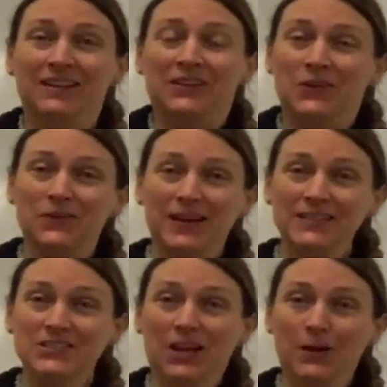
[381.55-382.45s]
Great
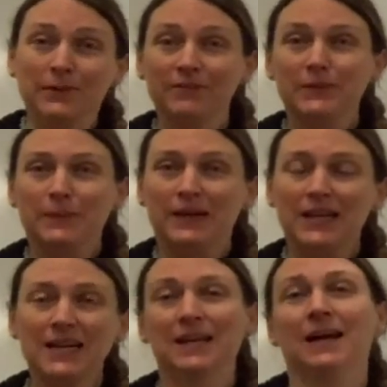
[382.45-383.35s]
job,
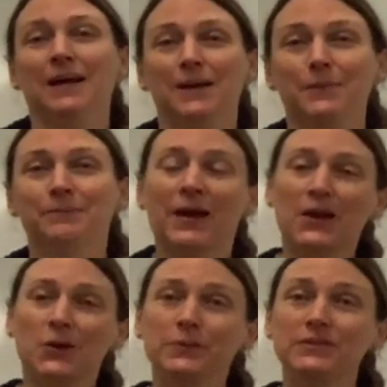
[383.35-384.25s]
everybody. I
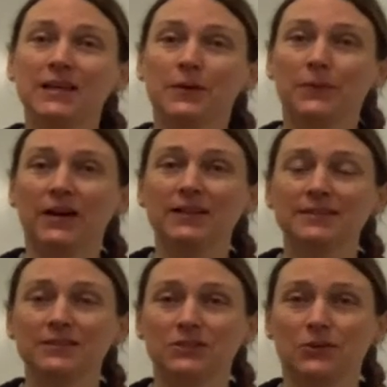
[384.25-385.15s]
hope you take breaks
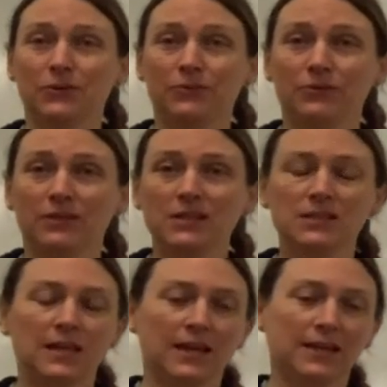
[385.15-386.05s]
as you go through these,
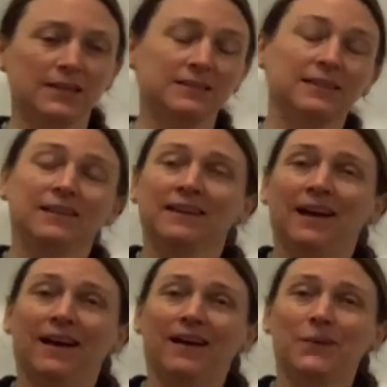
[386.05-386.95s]
and
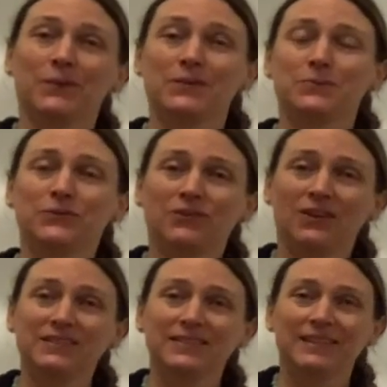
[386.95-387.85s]
let's move on
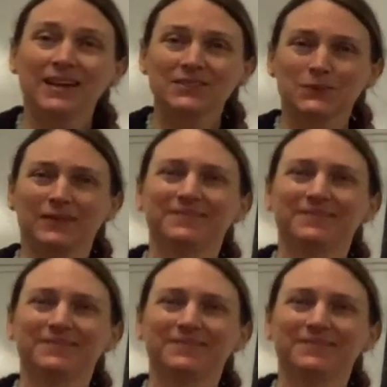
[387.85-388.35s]
to the next one.